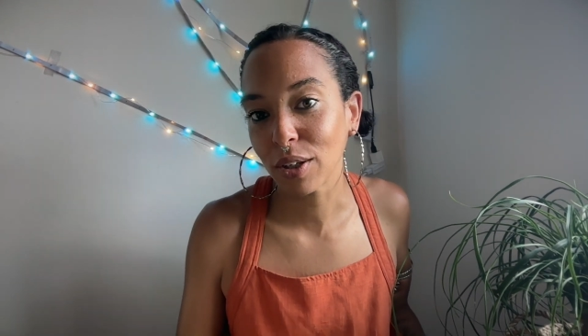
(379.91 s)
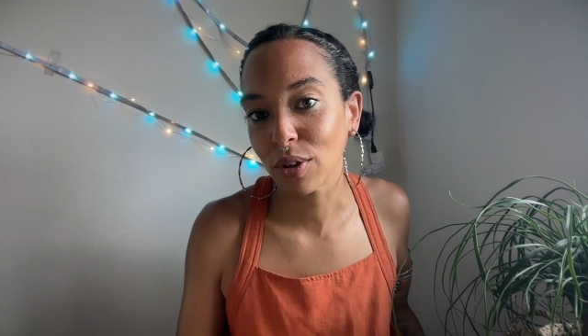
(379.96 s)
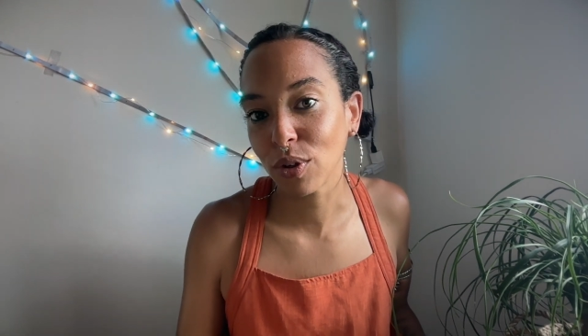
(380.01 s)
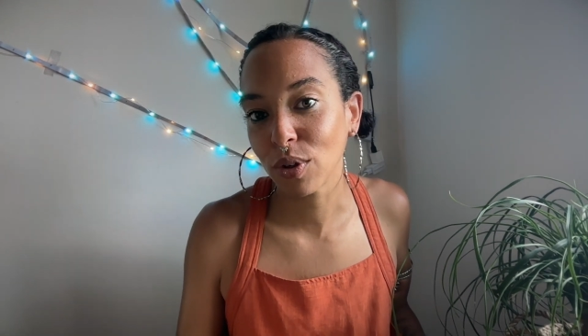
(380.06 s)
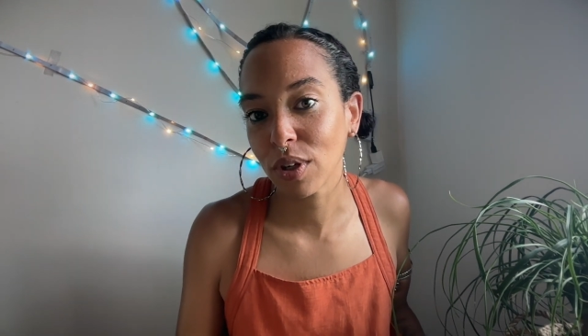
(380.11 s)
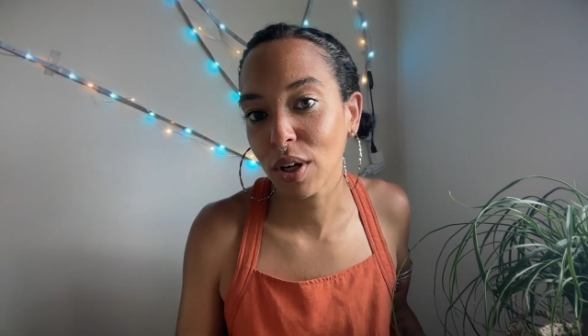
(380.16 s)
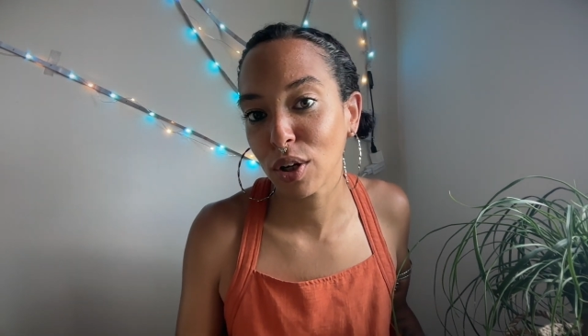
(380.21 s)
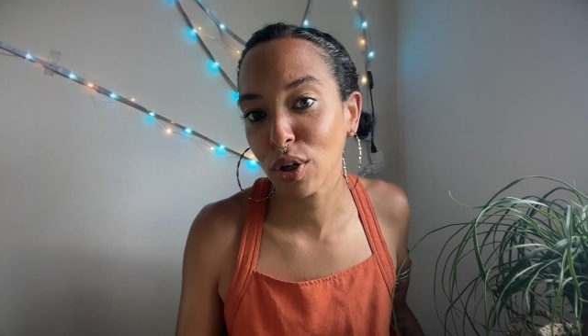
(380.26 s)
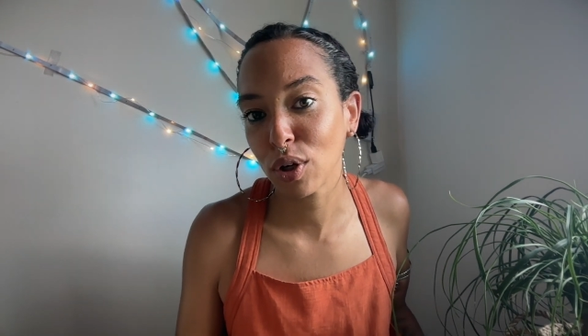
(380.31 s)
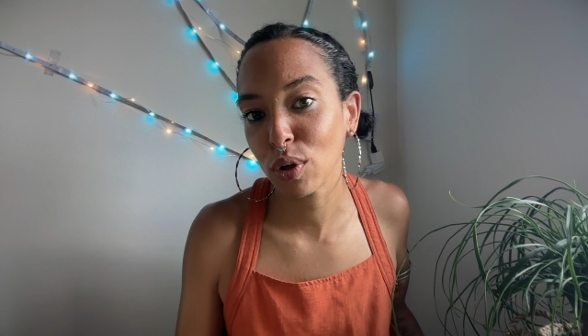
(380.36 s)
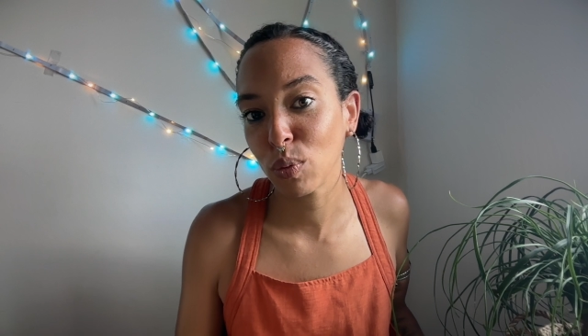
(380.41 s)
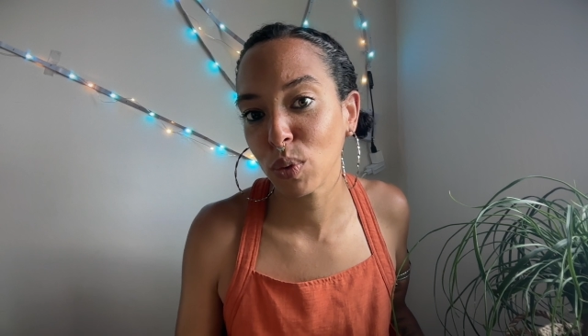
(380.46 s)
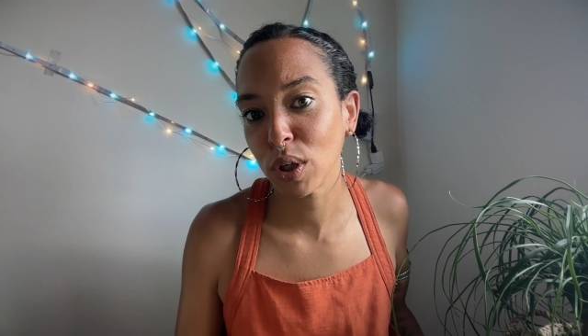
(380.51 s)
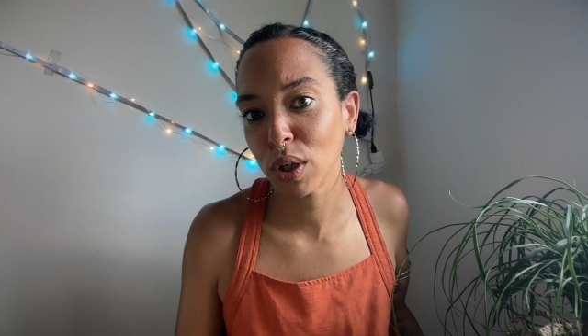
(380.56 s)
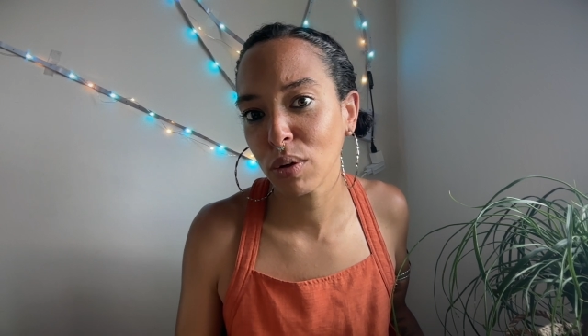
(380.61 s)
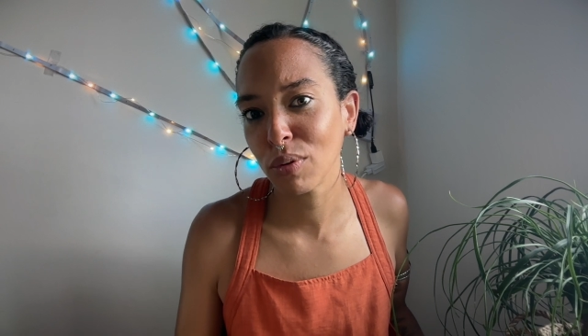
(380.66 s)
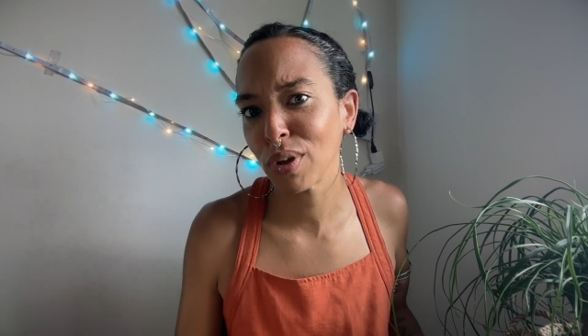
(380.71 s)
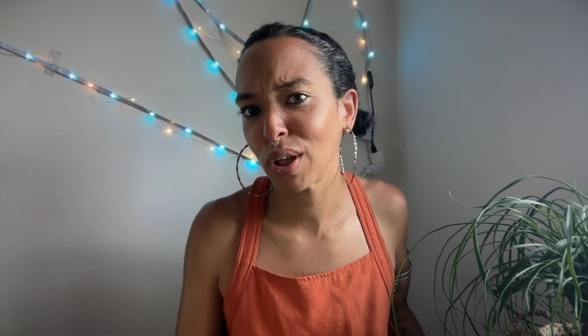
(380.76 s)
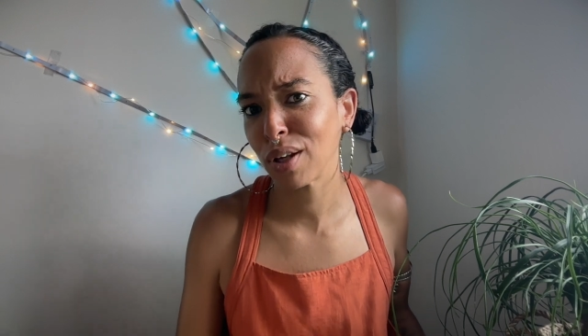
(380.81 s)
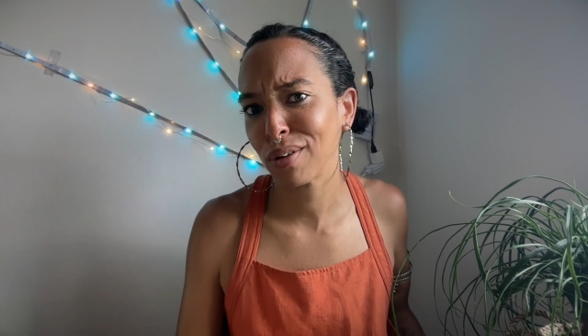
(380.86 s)
you that you're weak.
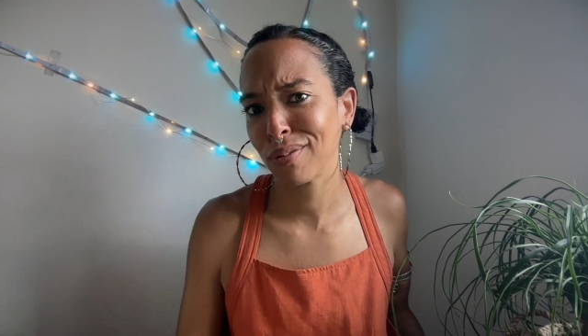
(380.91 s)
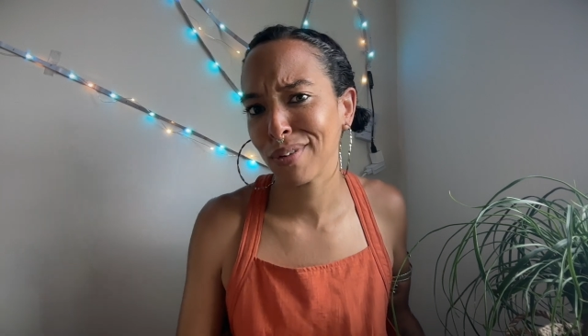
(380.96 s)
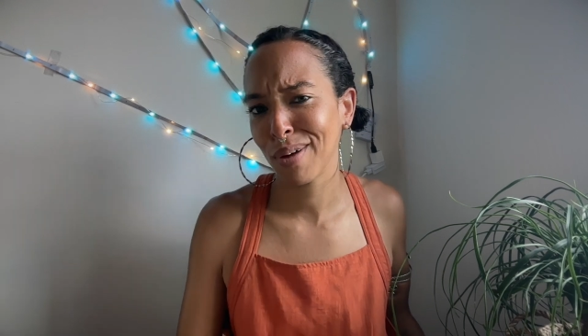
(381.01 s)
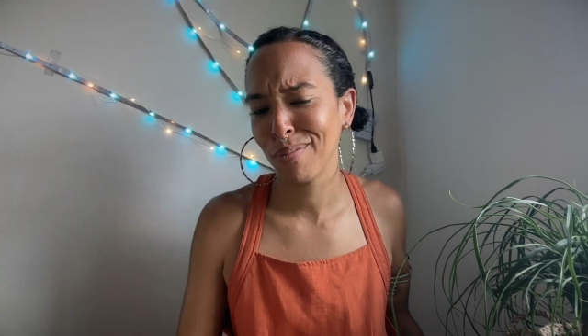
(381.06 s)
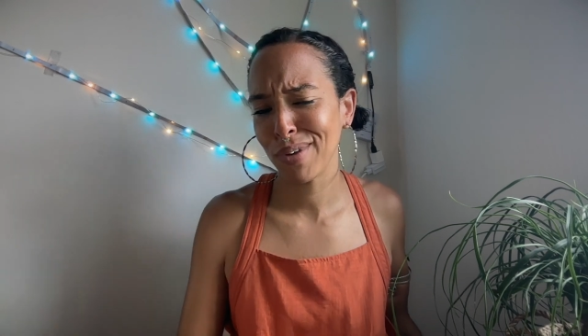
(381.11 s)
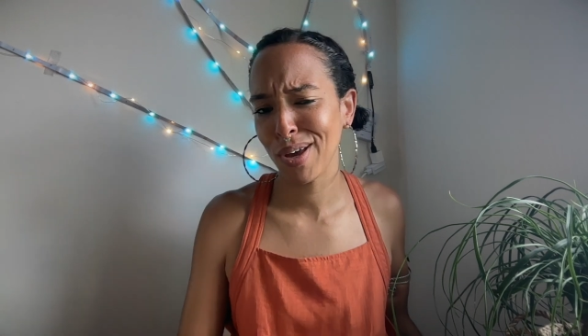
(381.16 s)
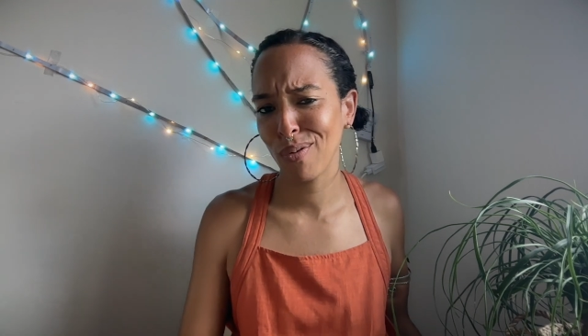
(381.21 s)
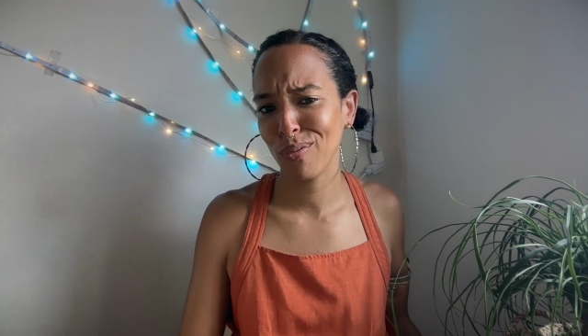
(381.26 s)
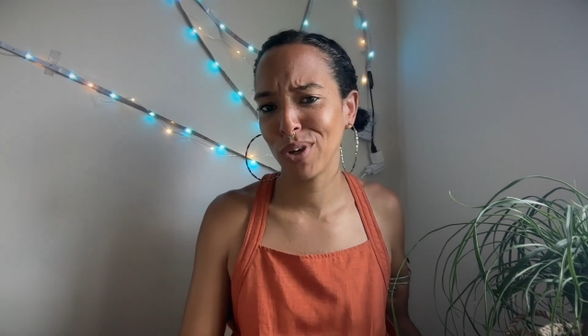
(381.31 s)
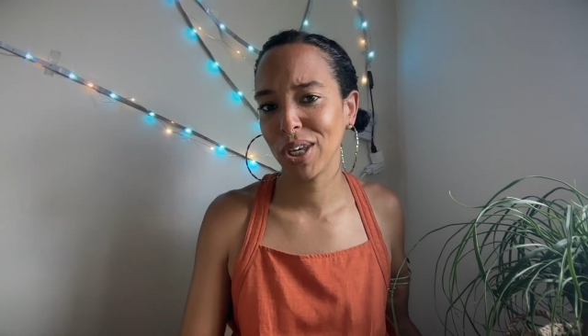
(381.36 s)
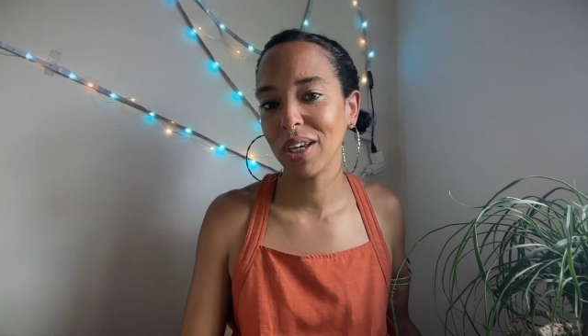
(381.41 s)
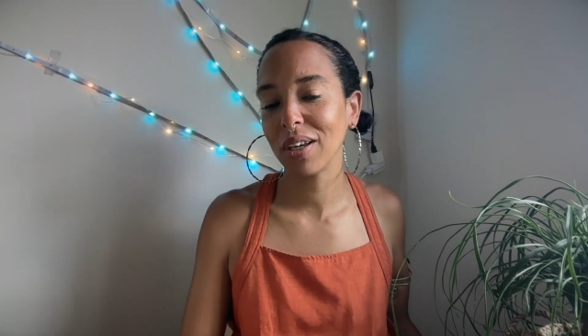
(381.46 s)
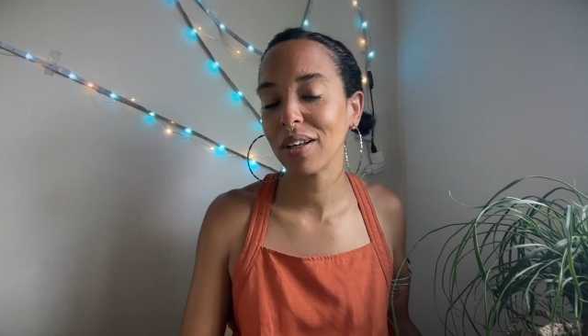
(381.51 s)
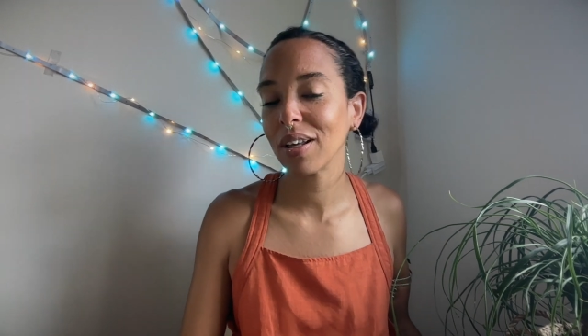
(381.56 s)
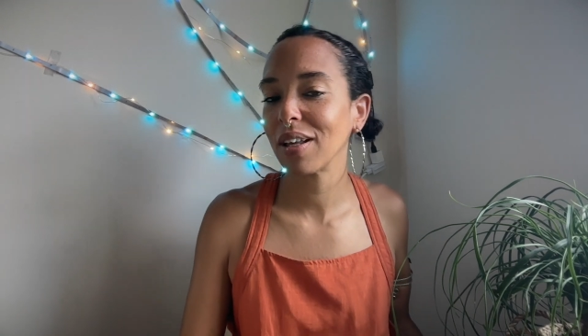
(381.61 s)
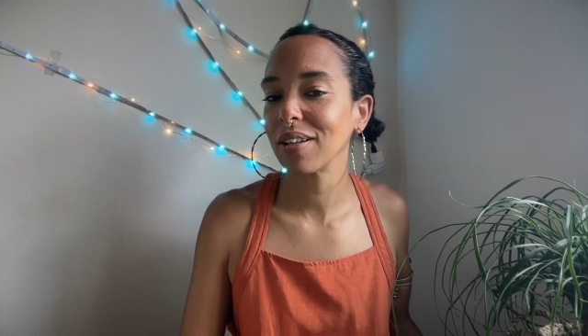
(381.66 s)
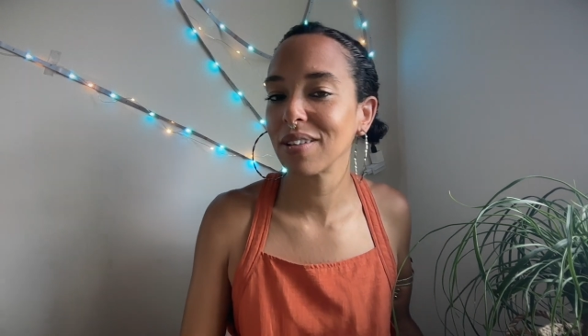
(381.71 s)
You're like, no, I'm not weak.